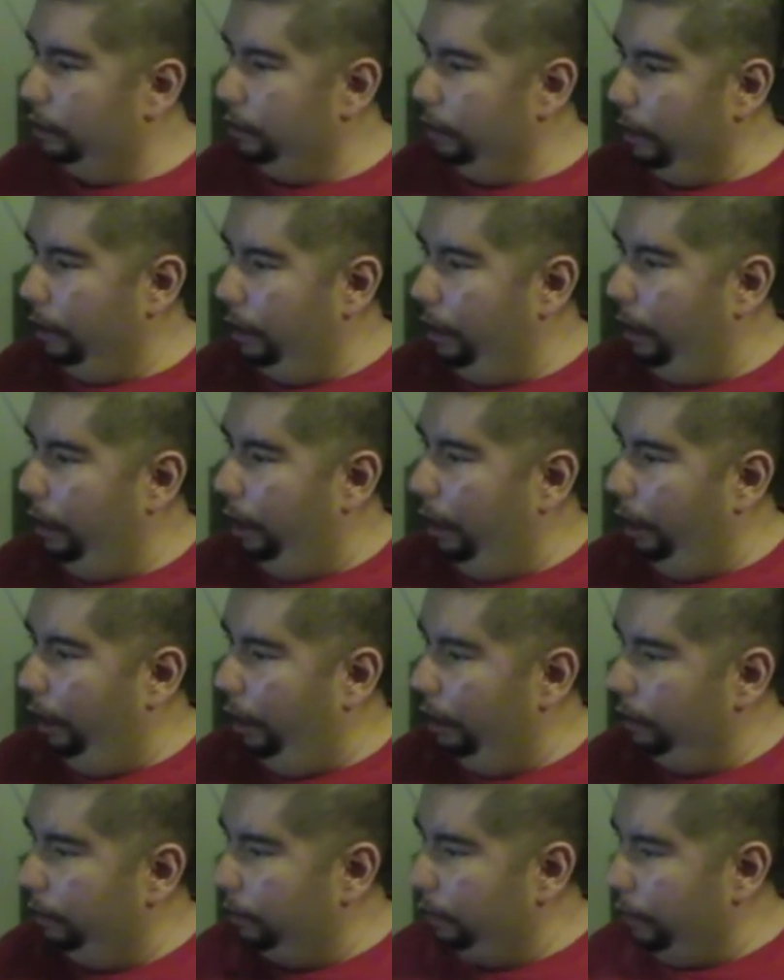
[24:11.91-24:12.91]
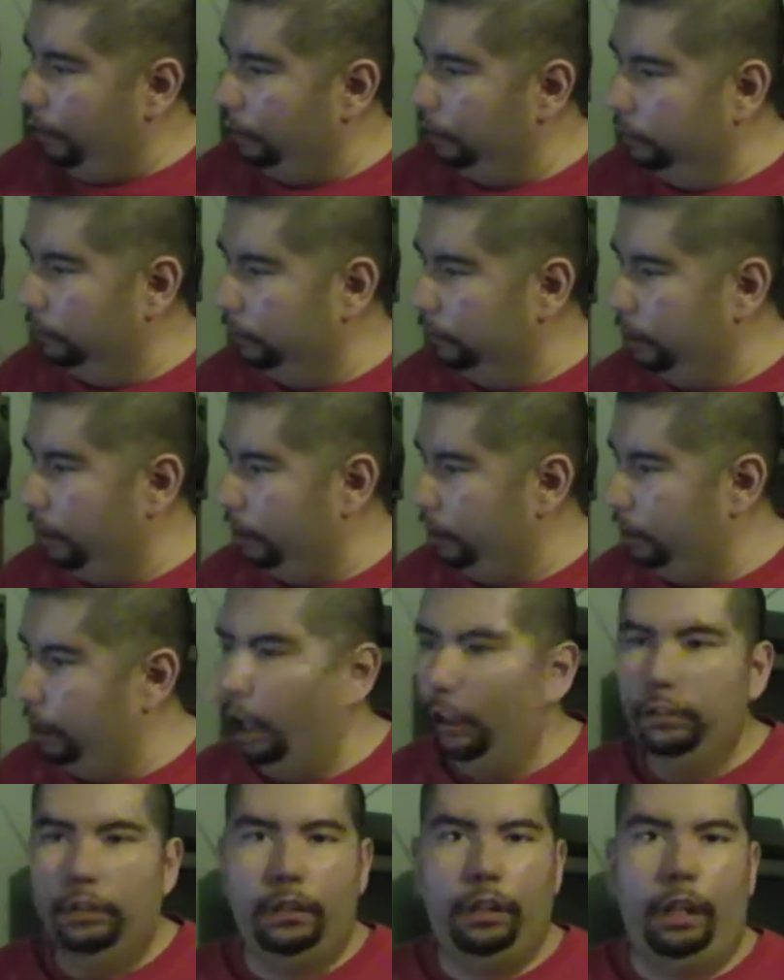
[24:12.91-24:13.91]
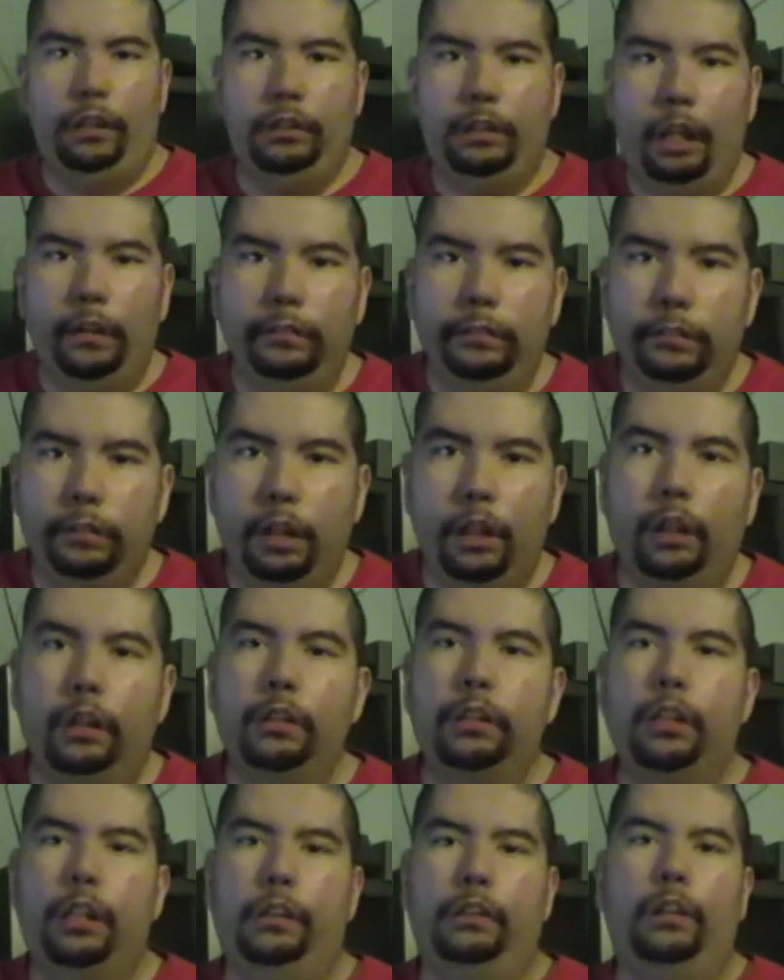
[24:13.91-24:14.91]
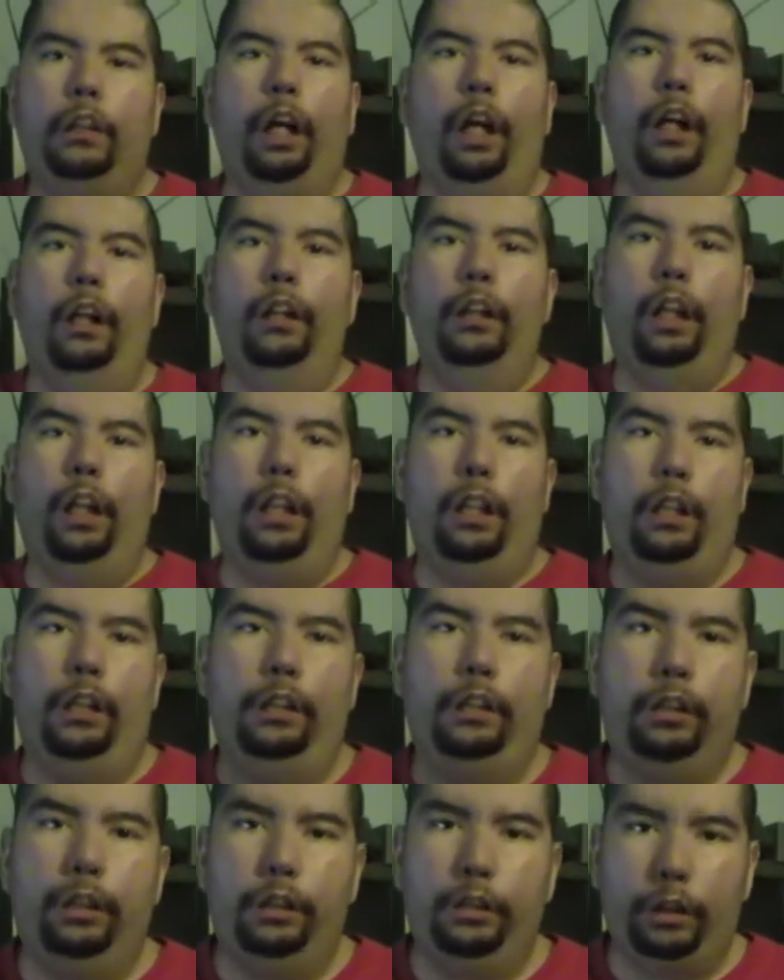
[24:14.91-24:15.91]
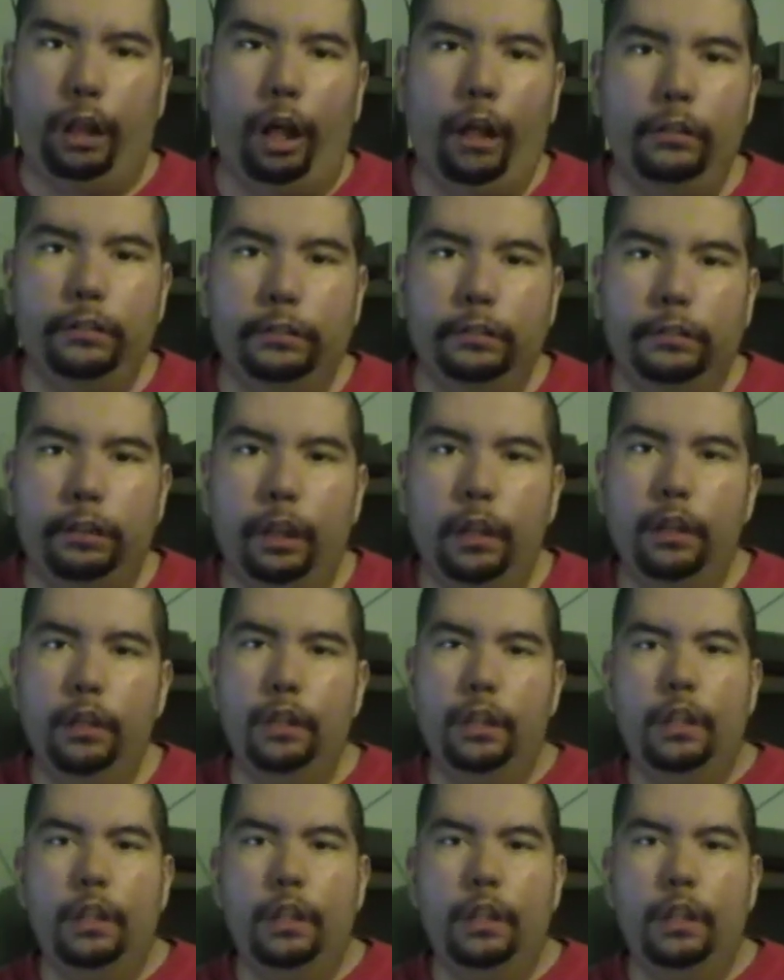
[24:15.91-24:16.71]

The next movie I saw was on Netflix. It's called The Stuff.